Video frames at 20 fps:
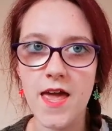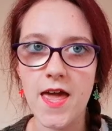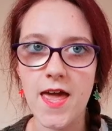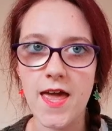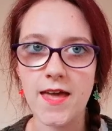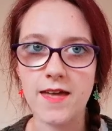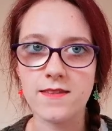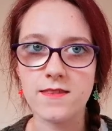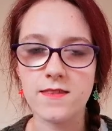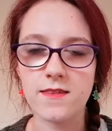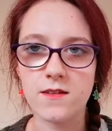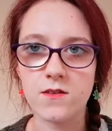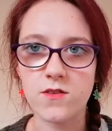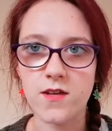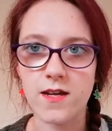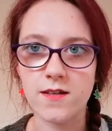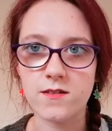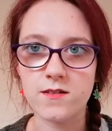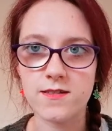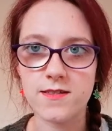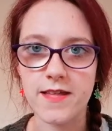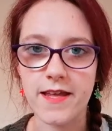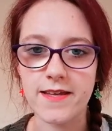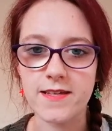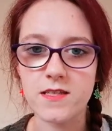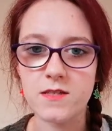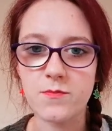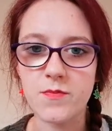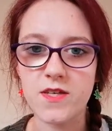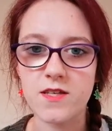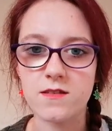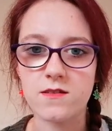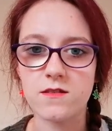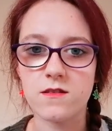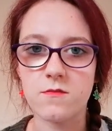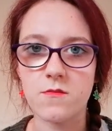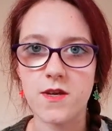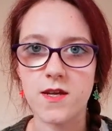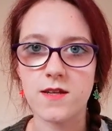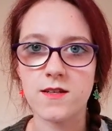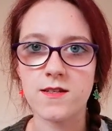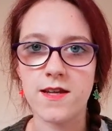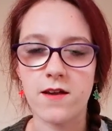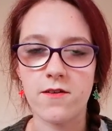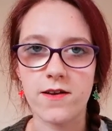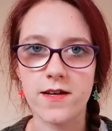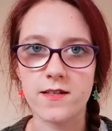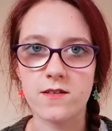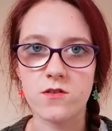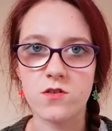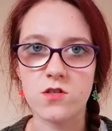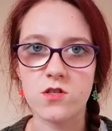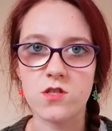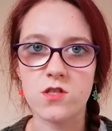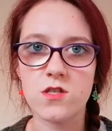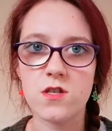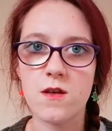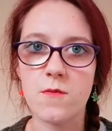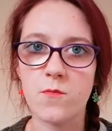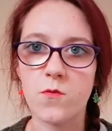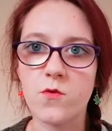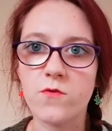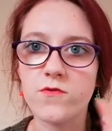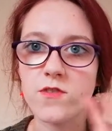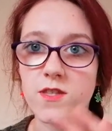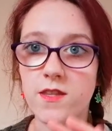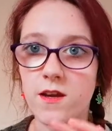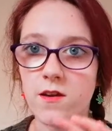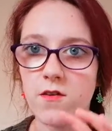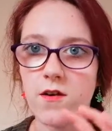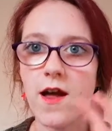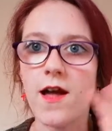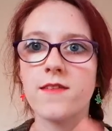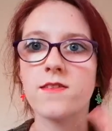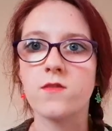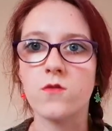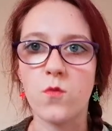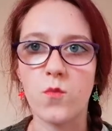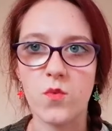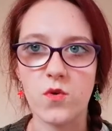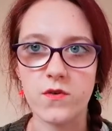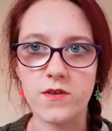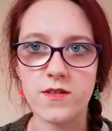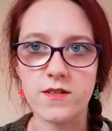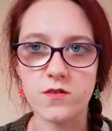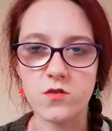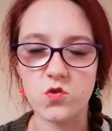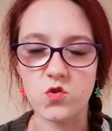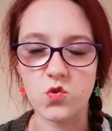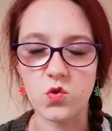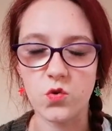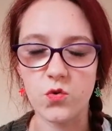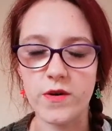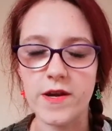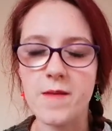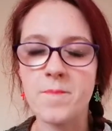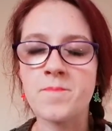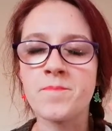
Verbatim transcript: and the United States because the main characters moves there at some point in the story.